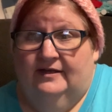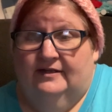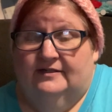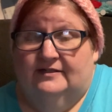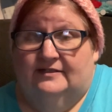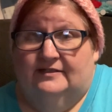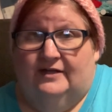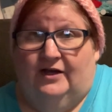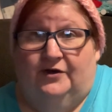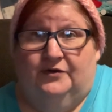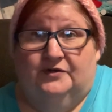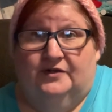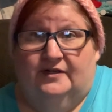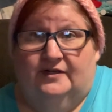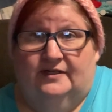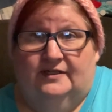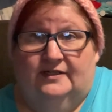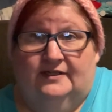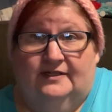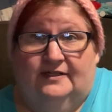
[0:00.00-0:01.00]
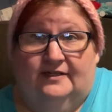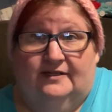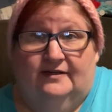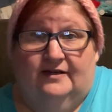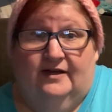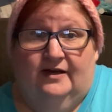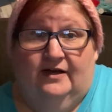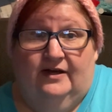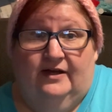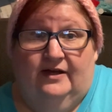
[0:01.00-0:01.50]
sawdust
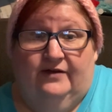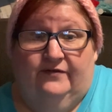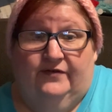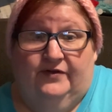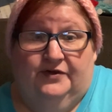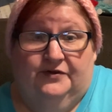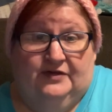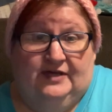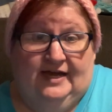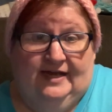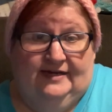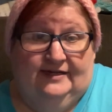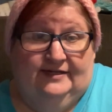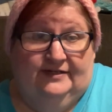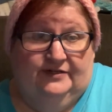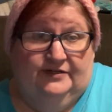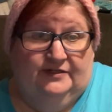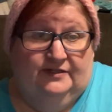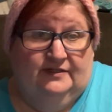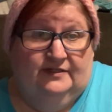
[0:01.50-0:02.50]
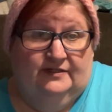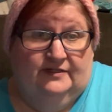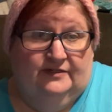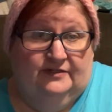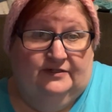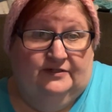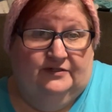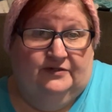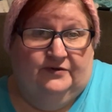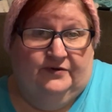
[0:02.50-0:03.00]
and every other kind of dust
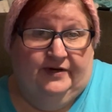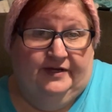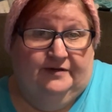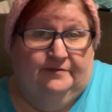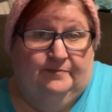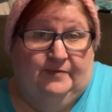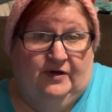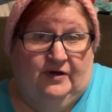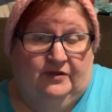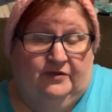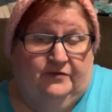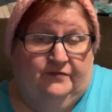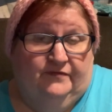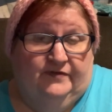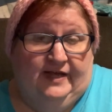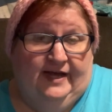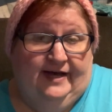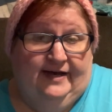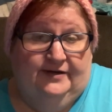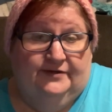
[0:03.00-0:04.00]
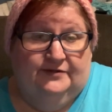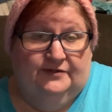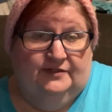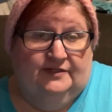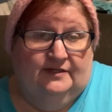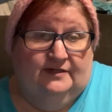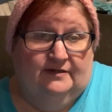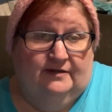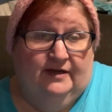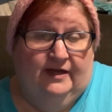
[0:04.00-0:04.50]
stirring up all over the house
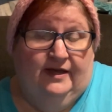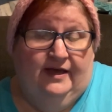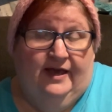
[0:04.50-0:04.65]
and